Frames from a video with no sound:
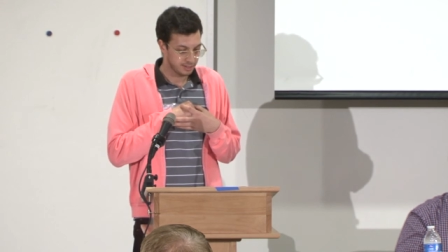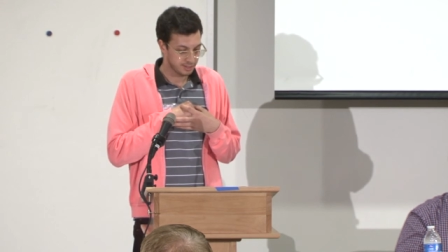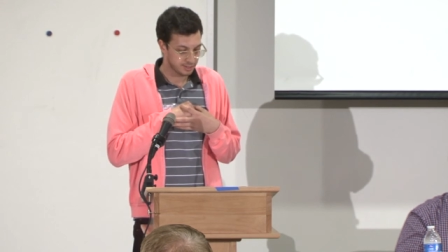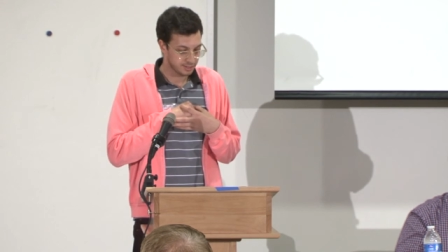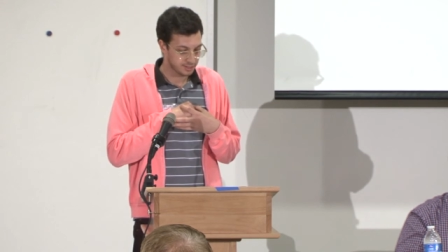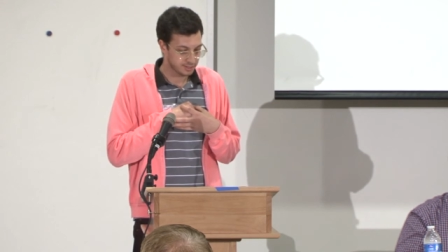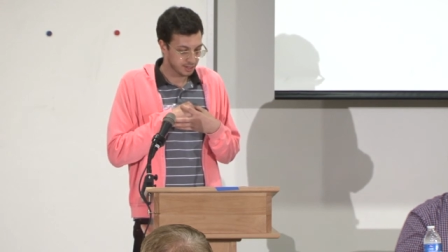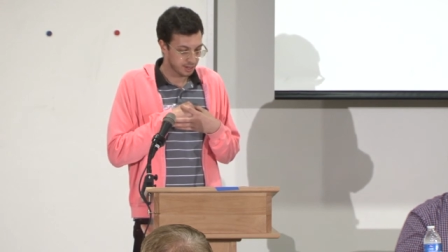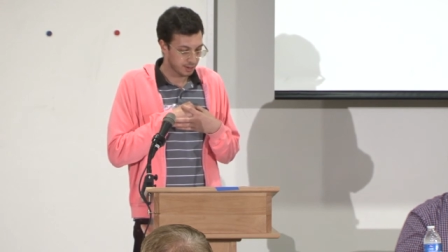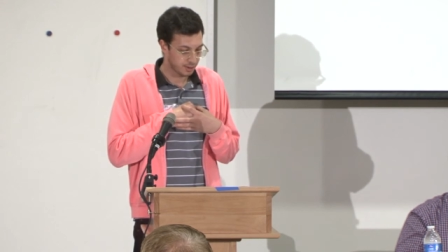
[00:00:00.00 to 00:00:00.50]

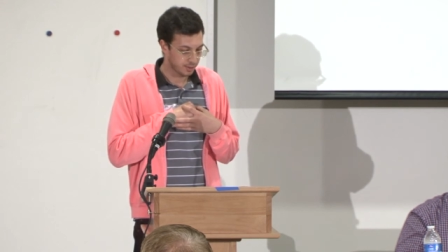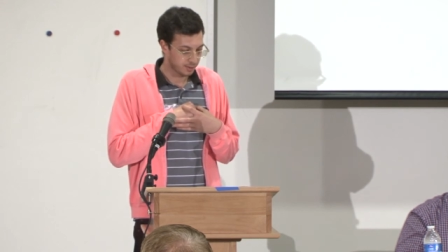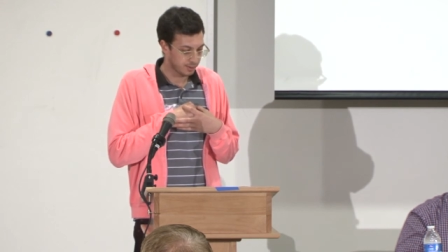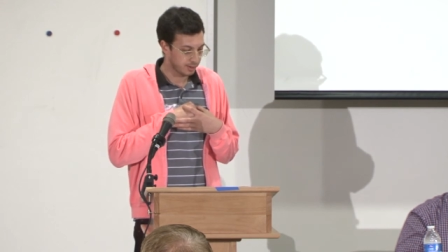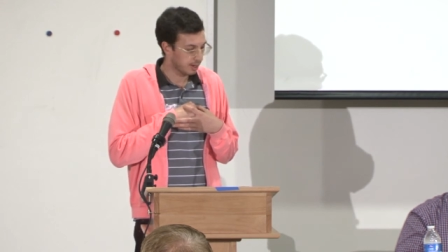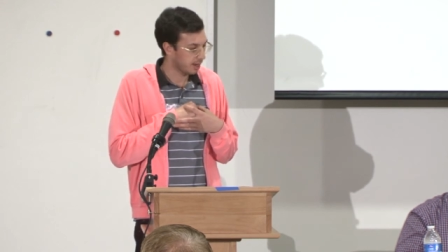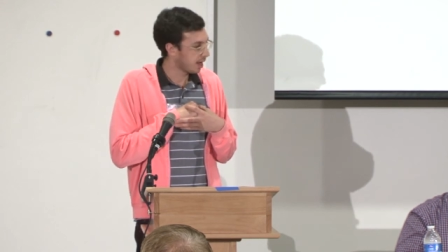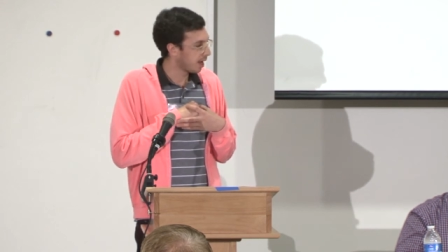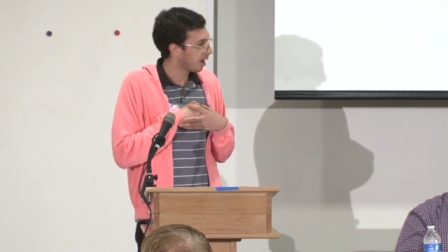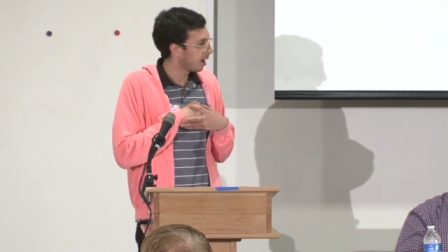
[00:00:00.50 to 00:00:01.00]

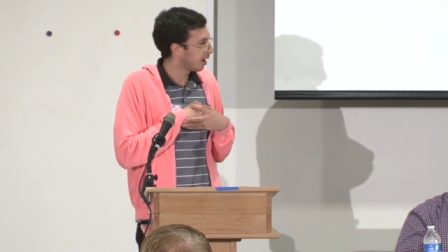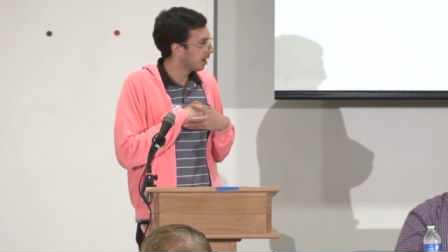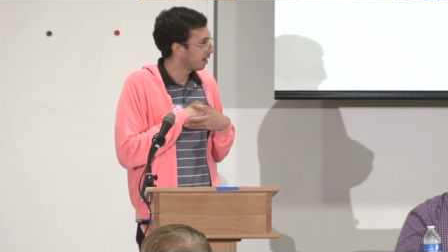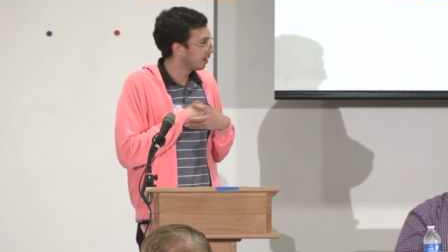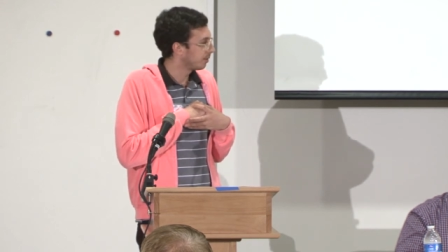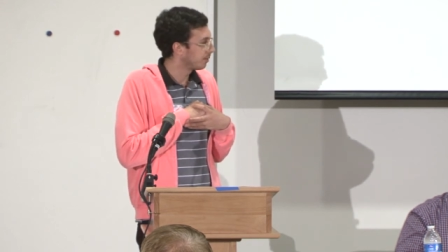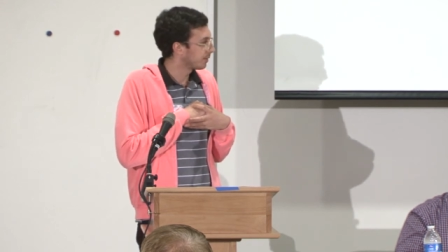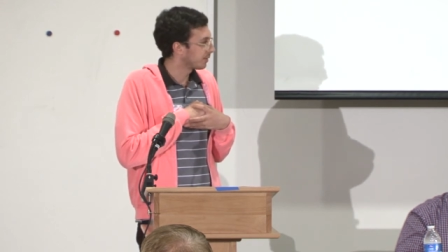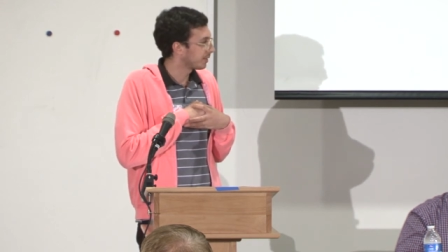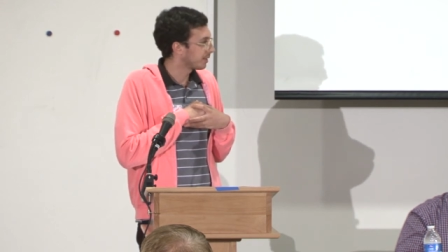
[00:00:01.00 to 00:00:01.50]
So
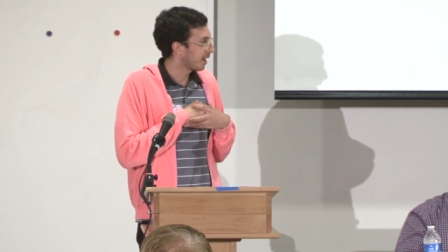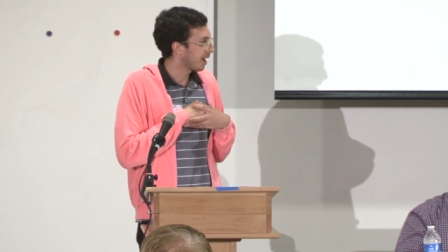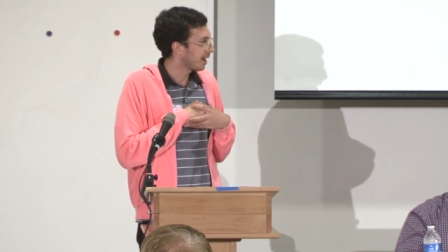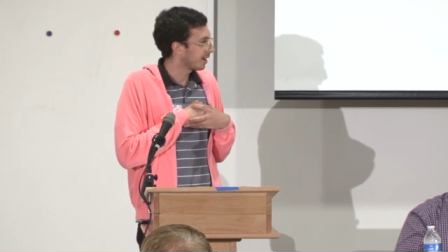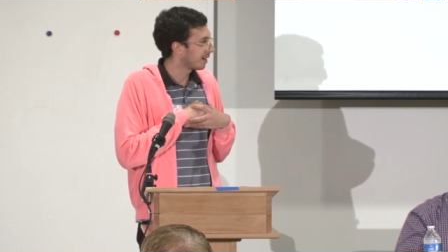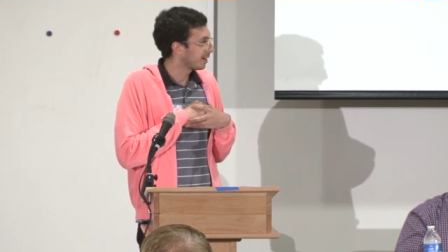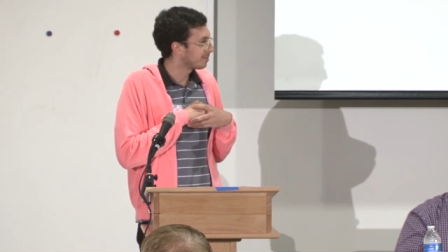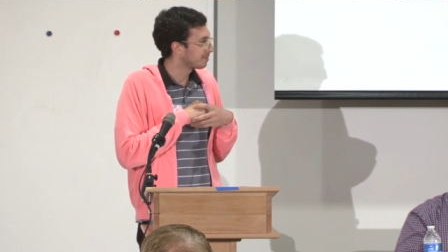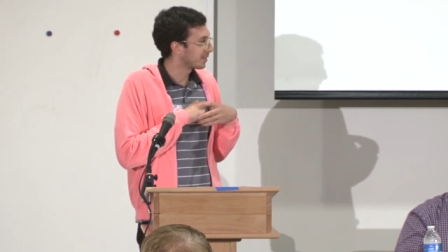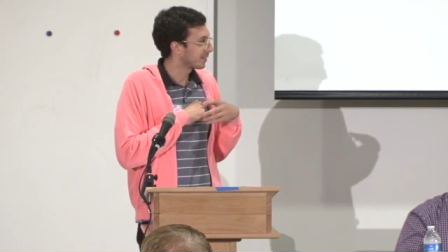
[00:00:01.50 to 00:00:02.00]
with
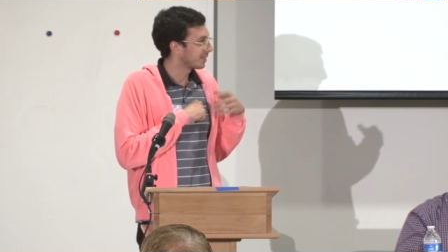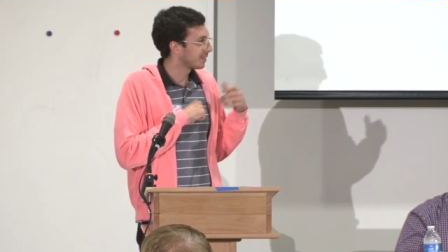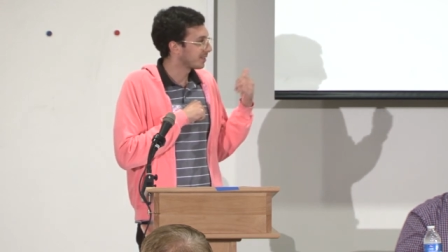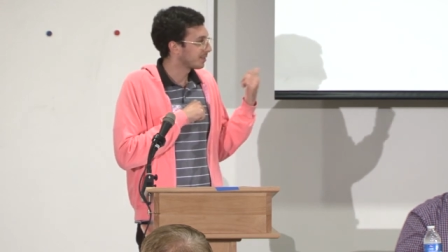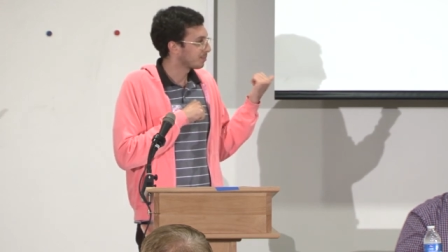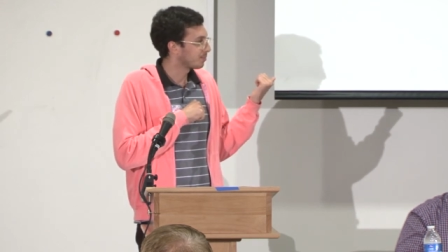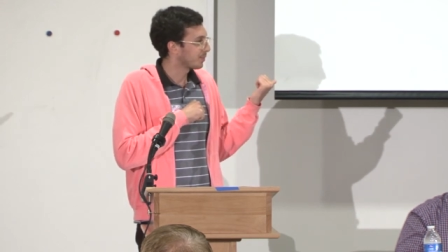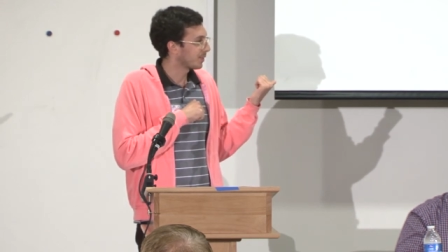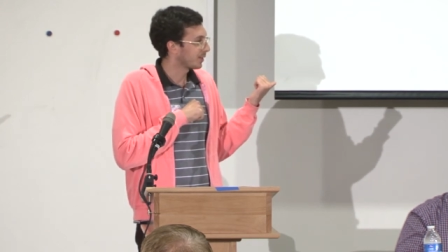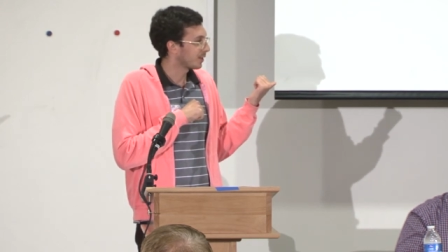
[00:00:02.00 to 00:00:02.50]
that, I'm going
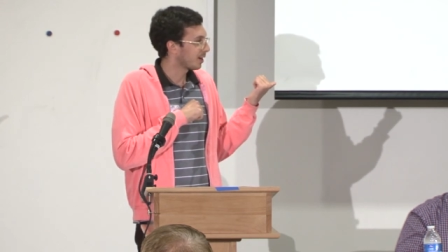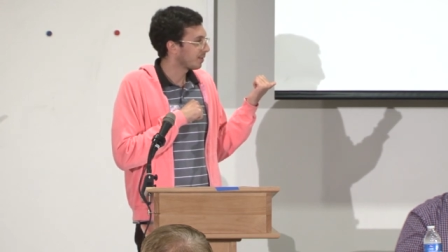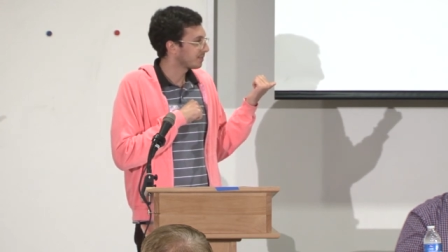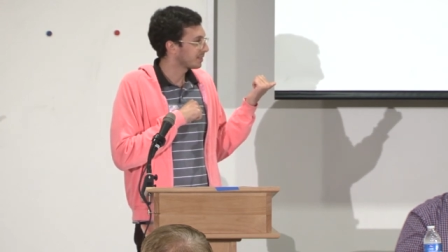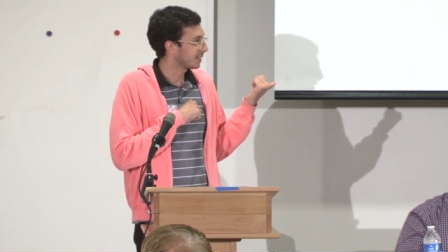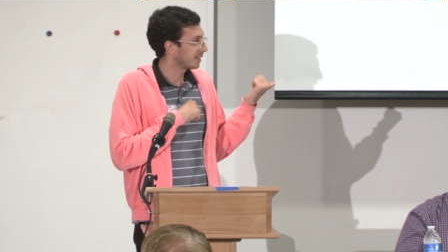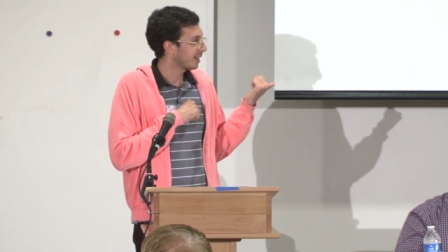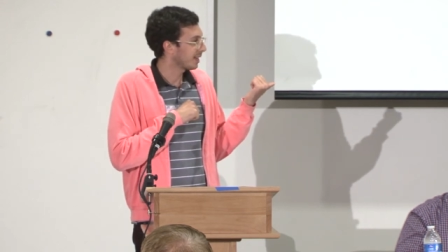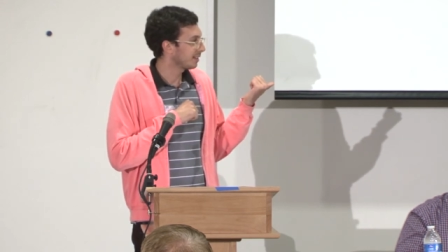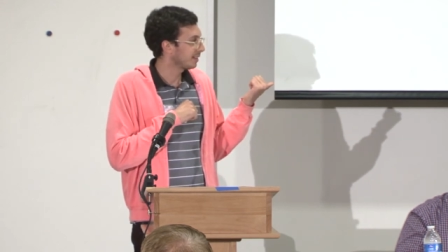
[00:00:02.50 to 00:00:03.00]
to bring it off
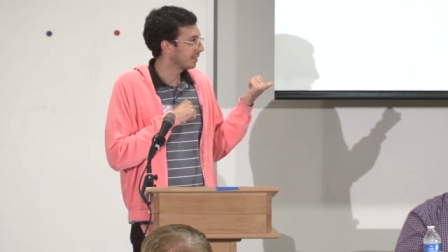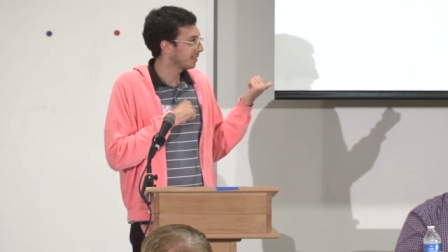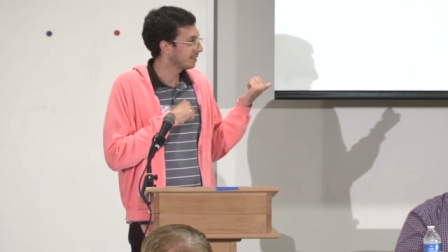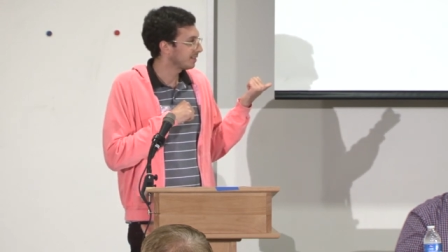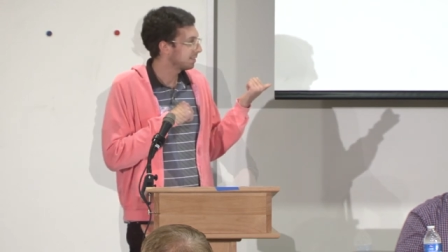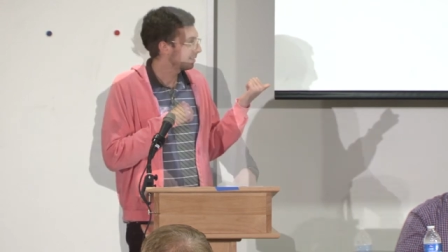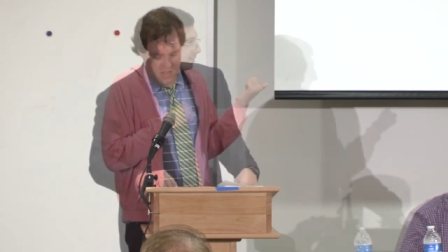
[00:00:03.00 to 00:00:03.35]
to Galen.